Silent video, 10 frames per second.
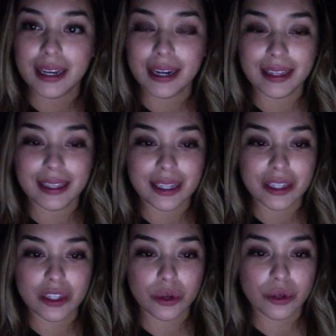And I think
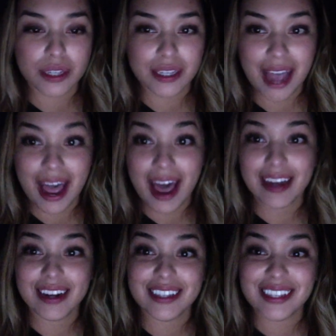that's so
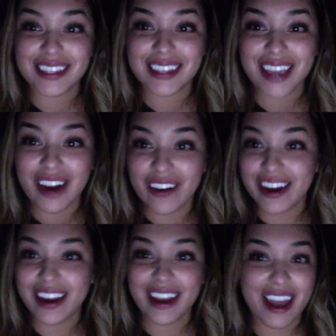sad and
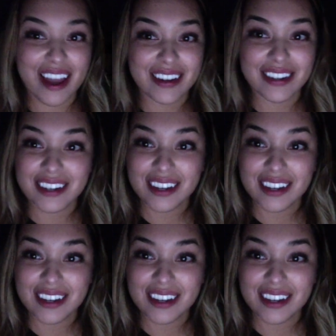scary and